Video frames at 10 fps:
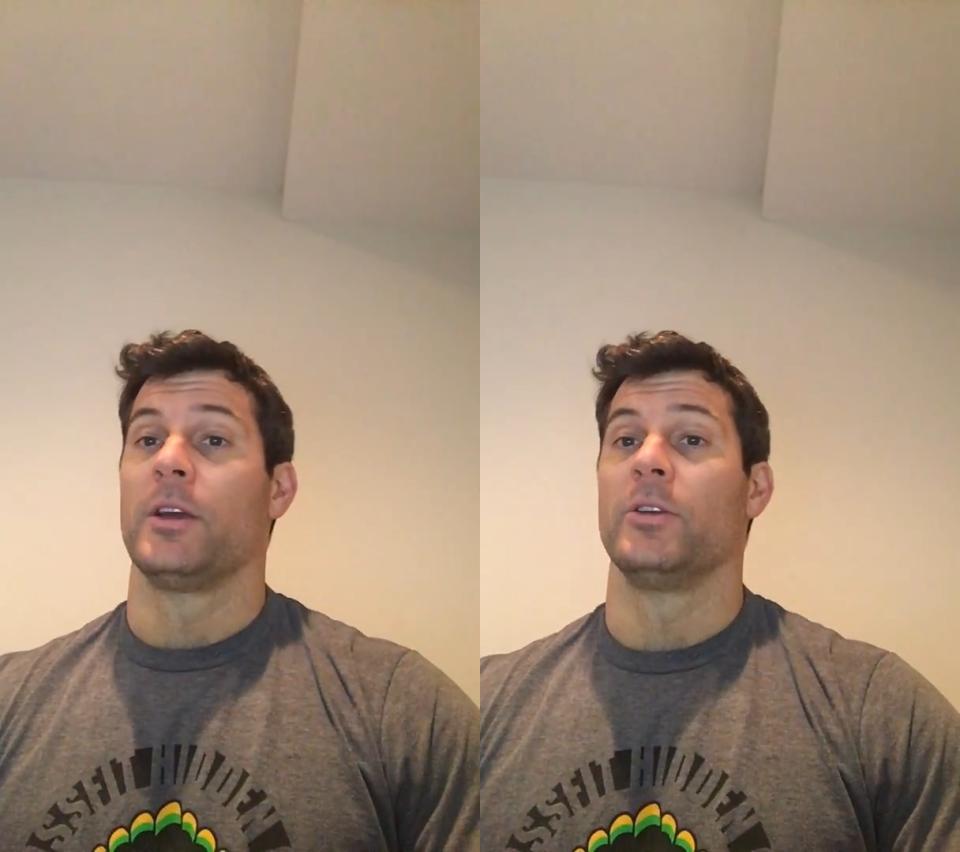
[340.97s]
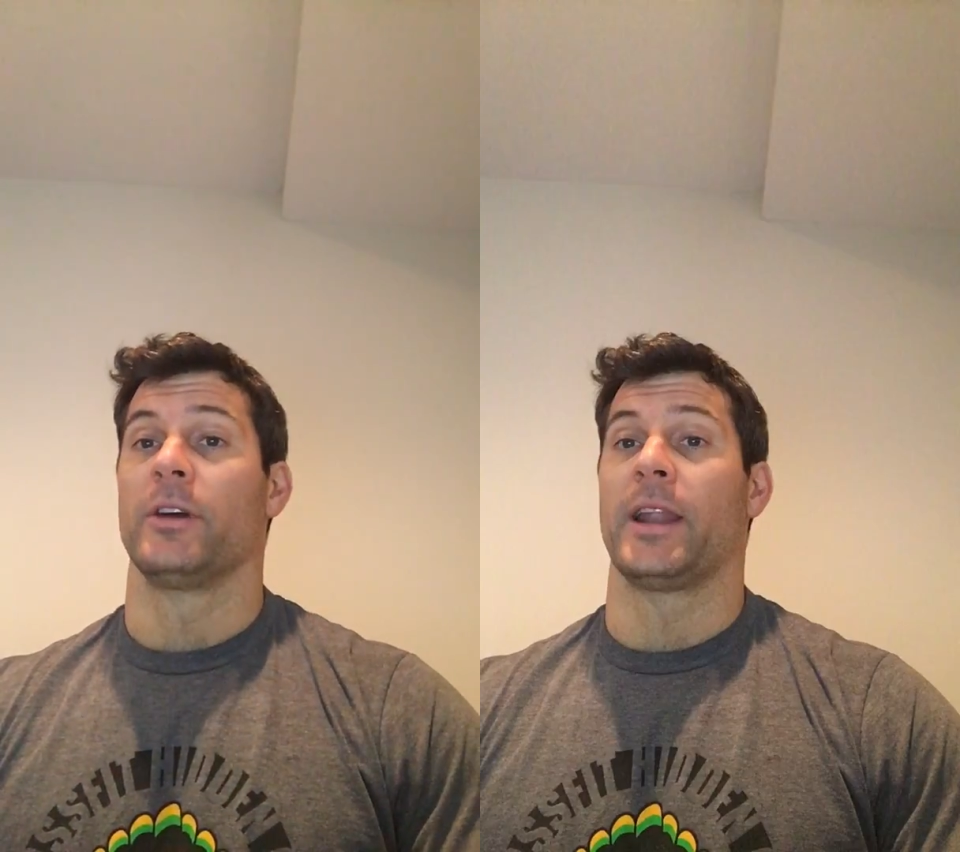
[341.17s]

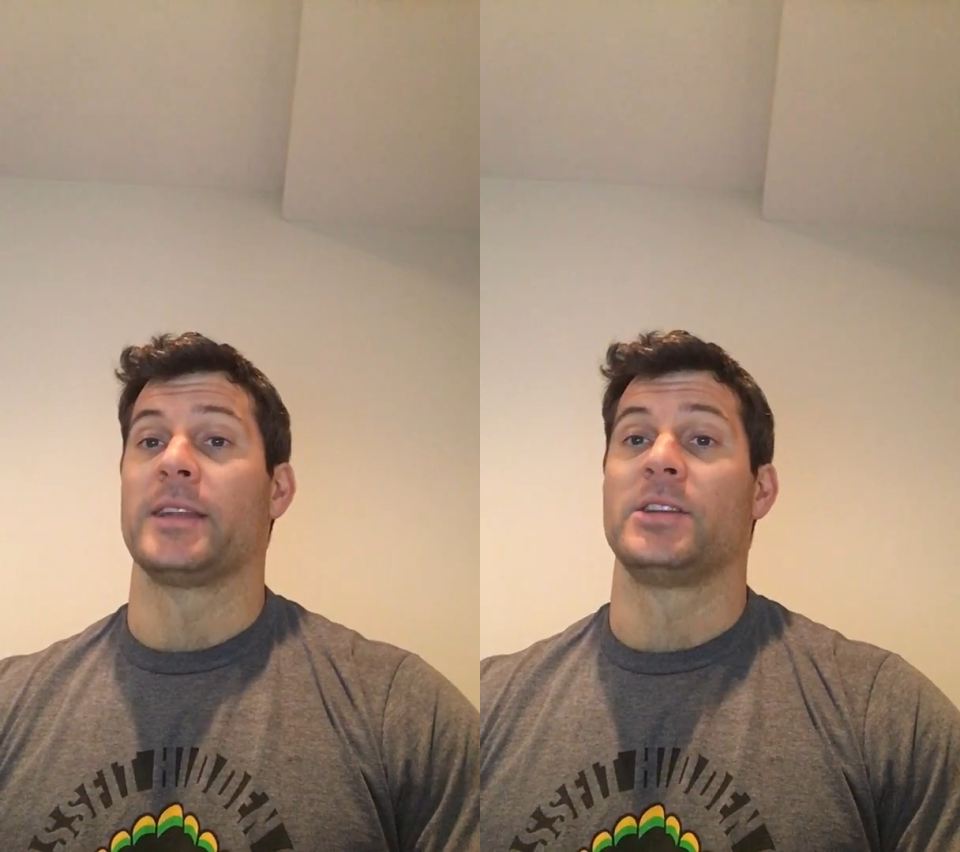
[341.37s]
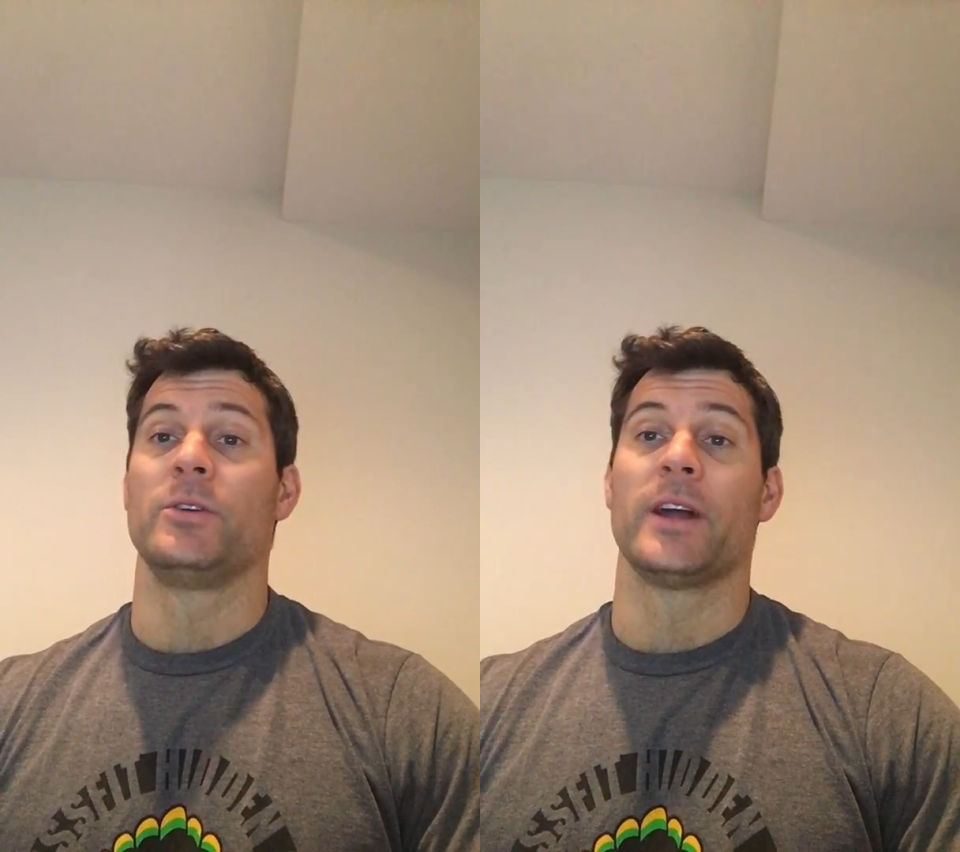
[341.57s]
You're looking
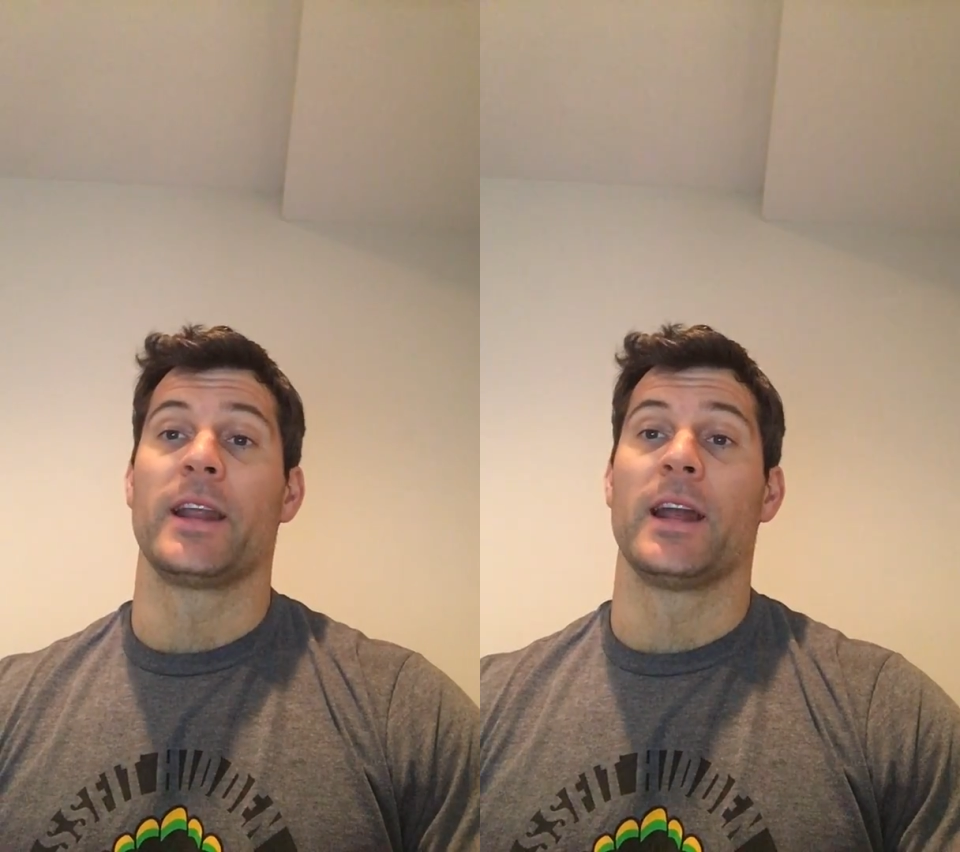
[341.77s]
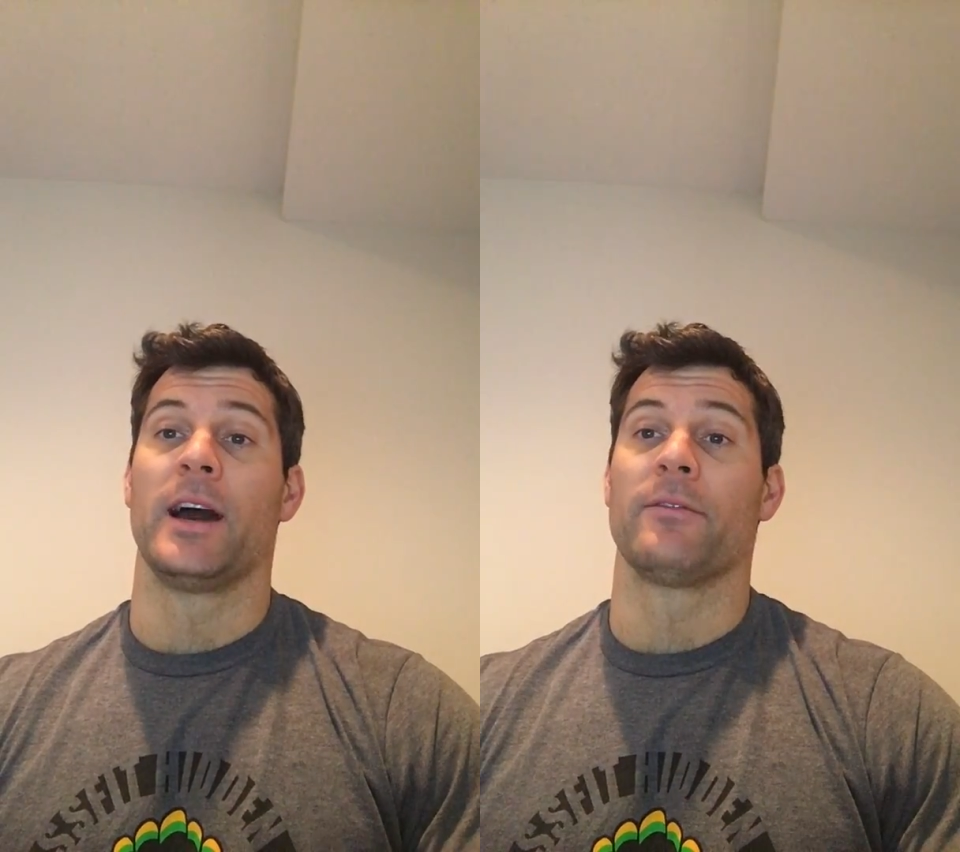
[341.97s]
at
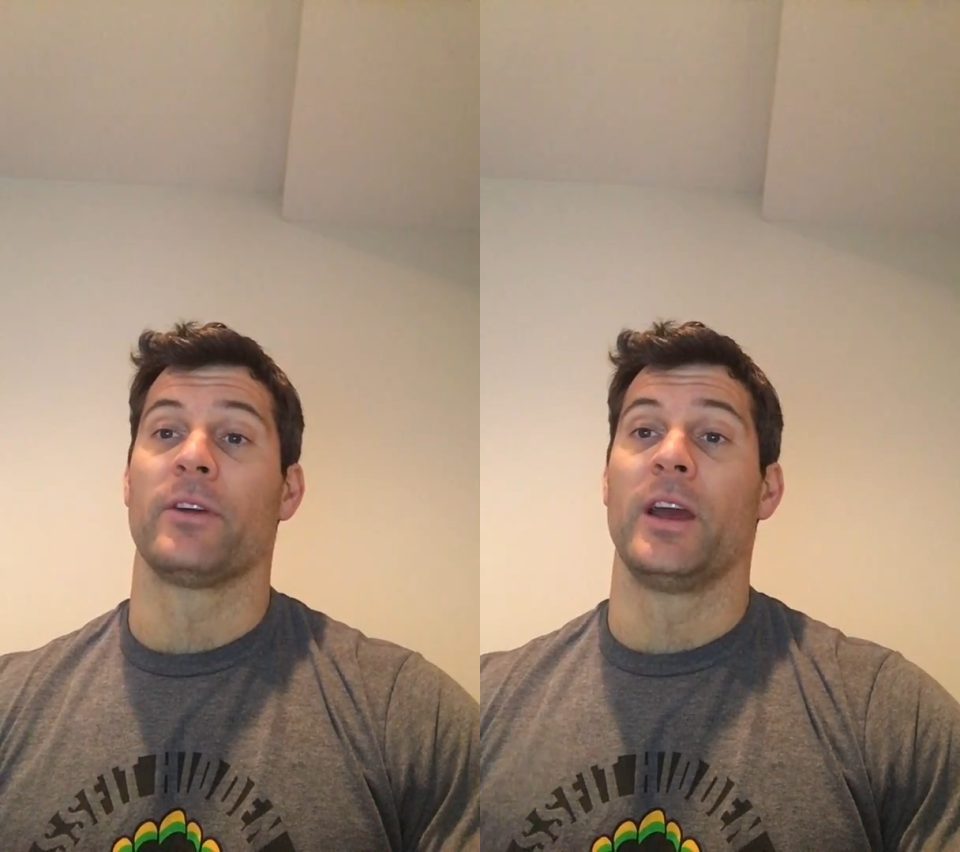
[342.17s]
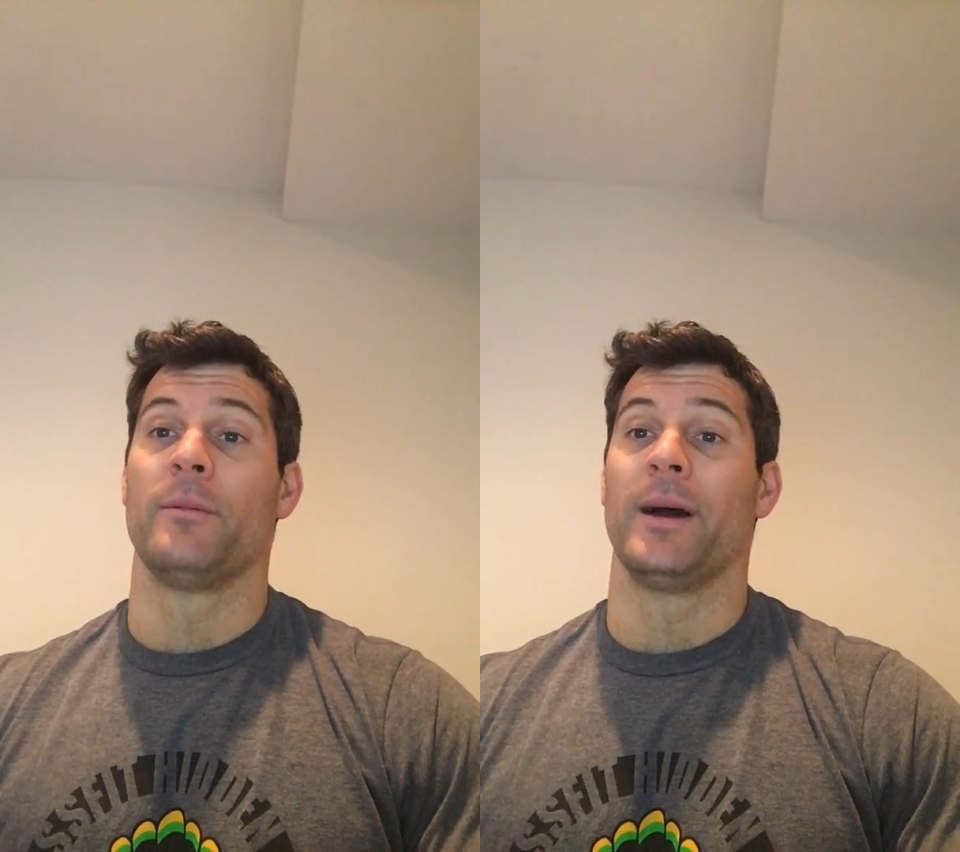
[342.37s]
$299 for
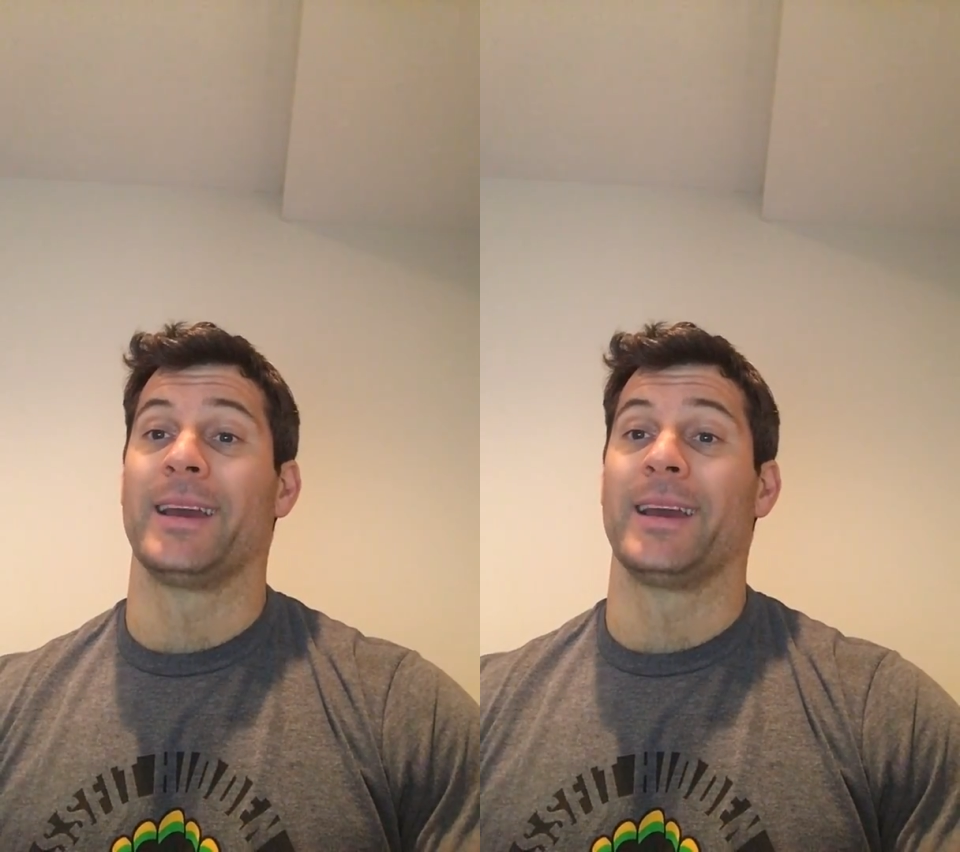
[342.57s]
him.